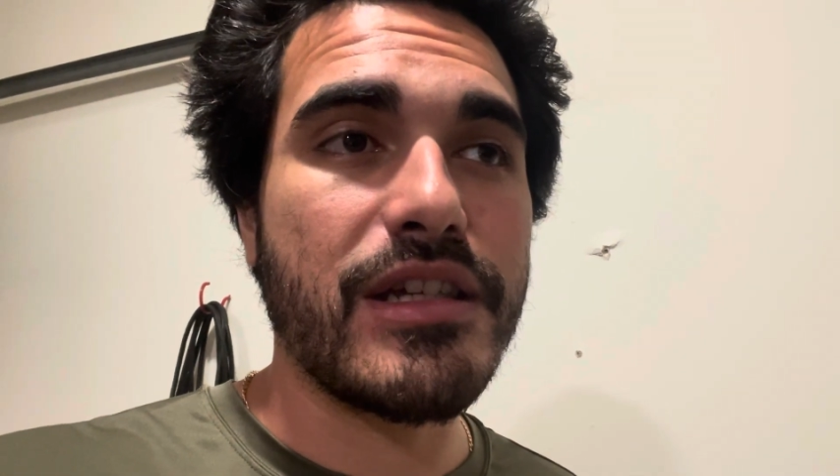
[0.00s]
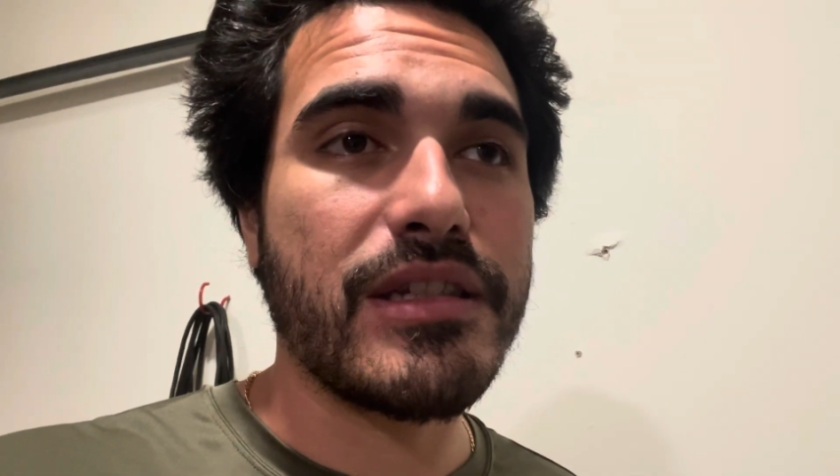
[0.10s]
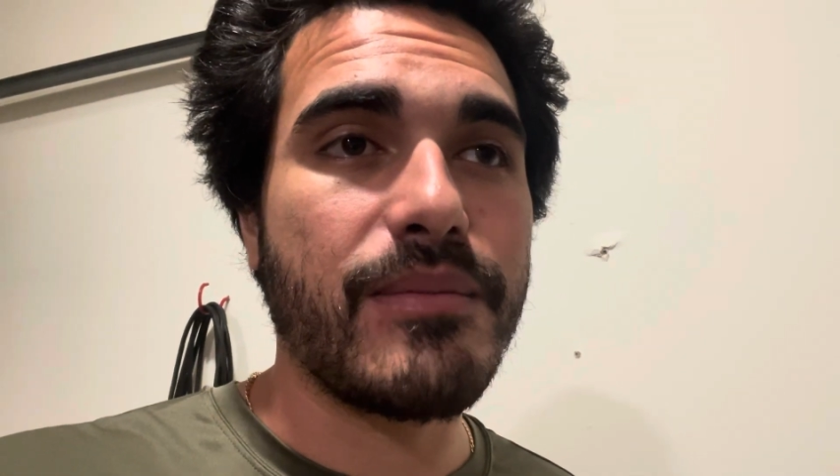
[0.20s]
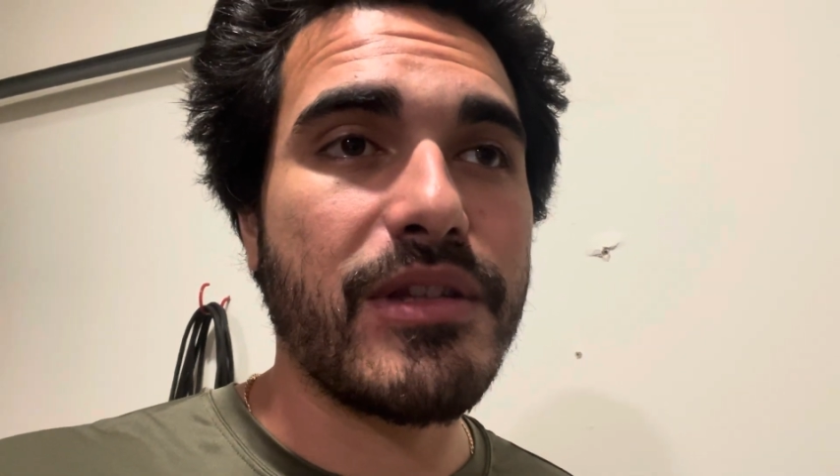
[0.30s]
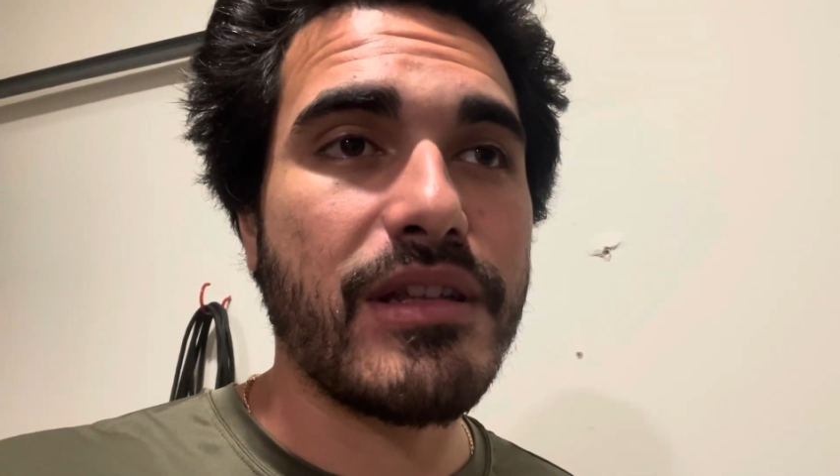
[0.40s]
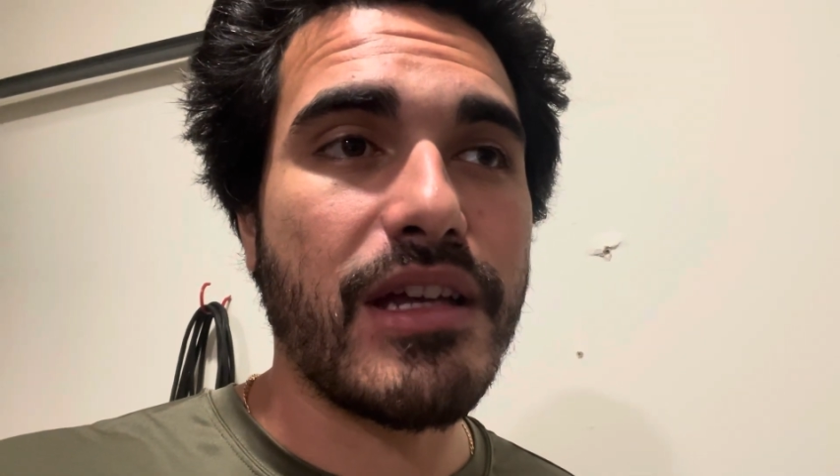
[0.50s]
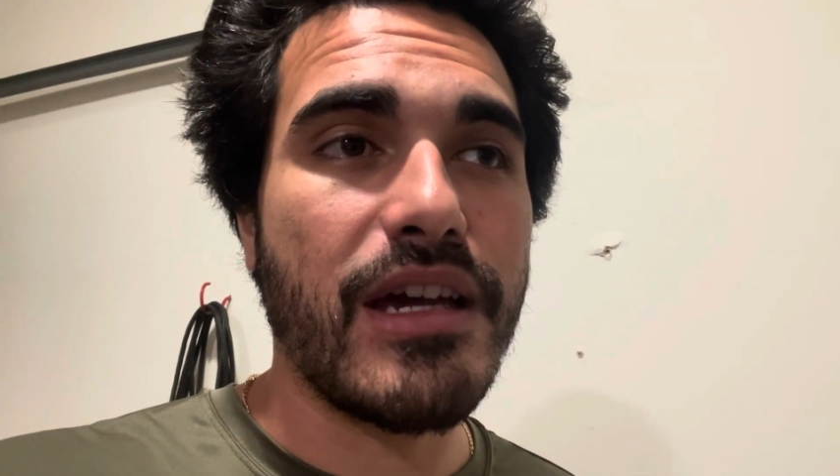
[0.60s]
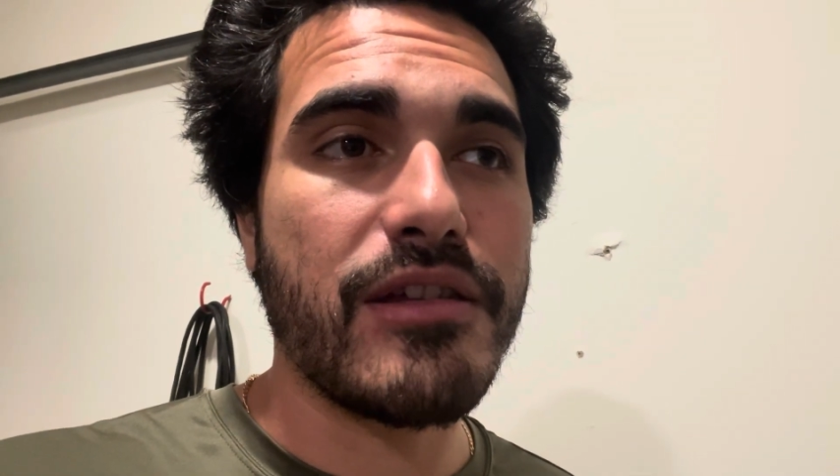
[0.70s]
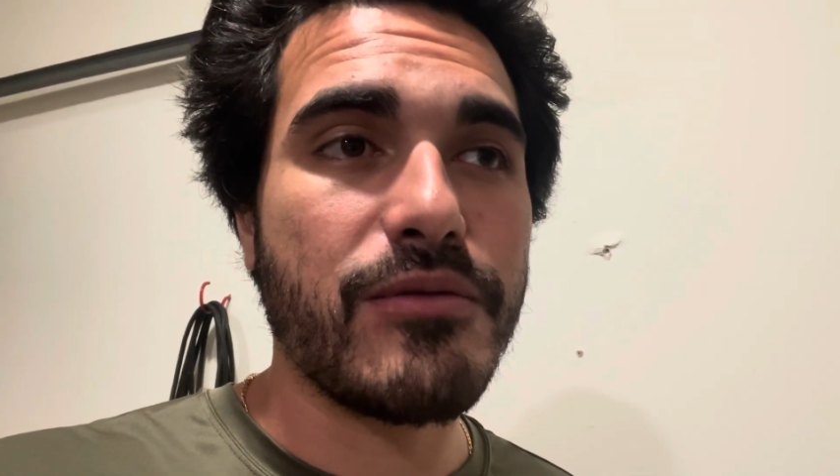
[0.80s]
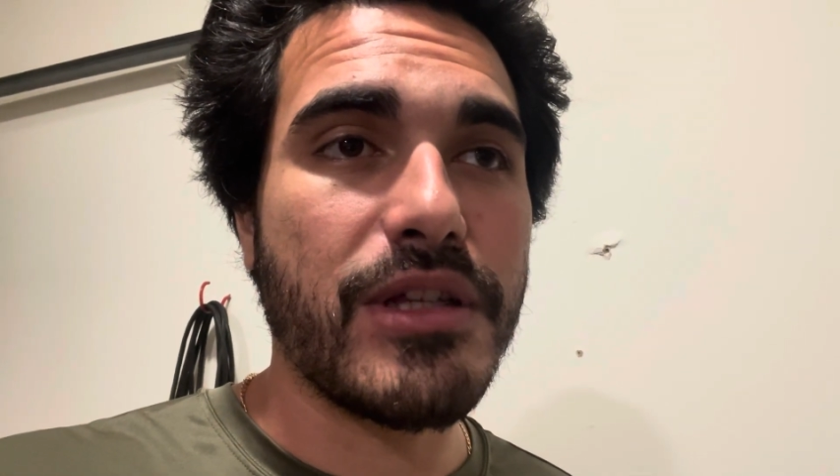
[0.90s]
something
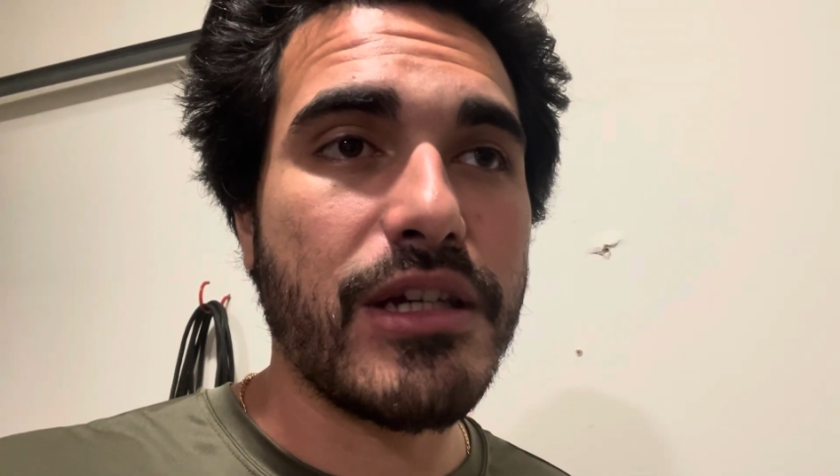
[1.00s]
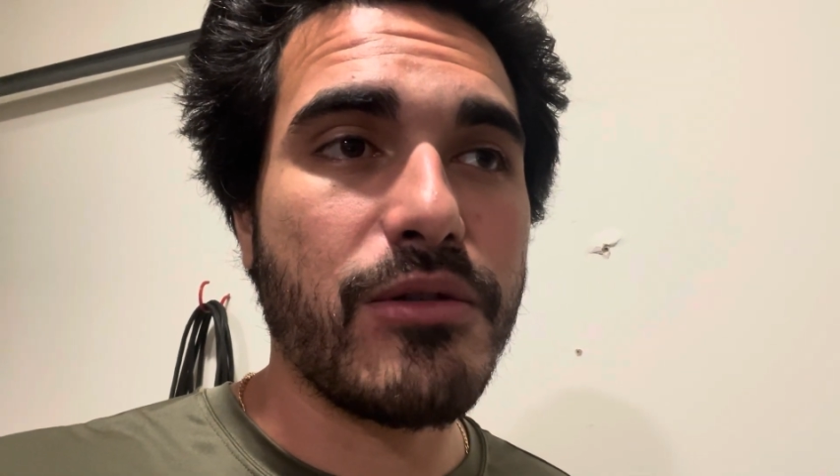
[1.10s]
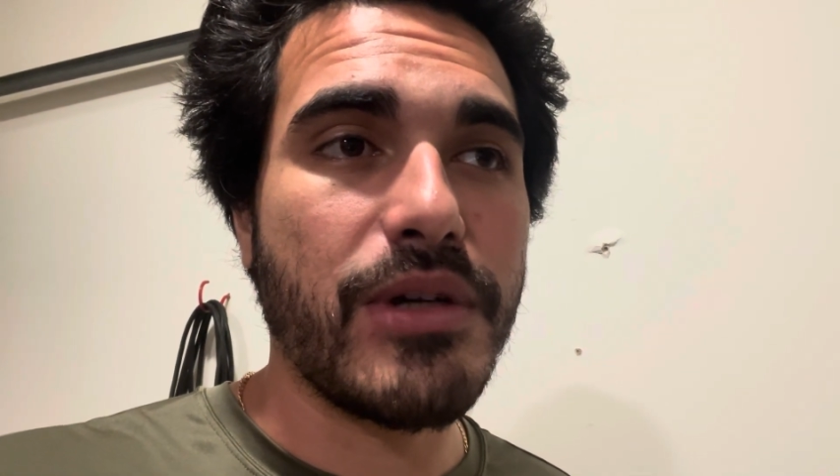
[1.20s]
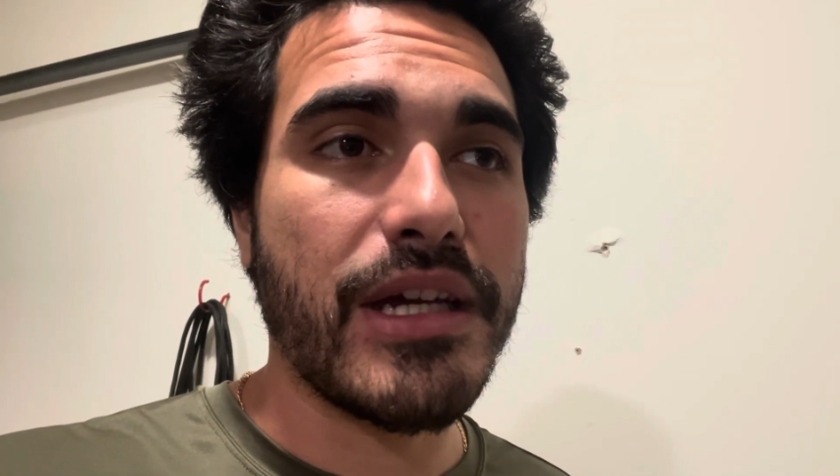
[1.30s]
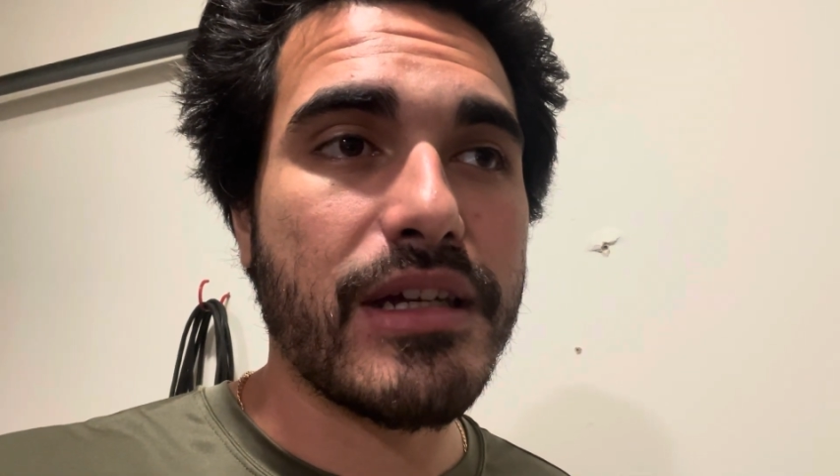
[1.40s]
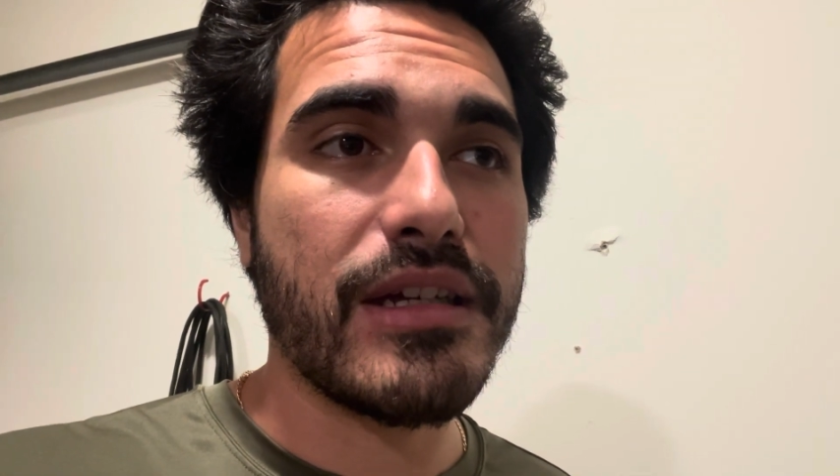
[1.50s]
together really quick,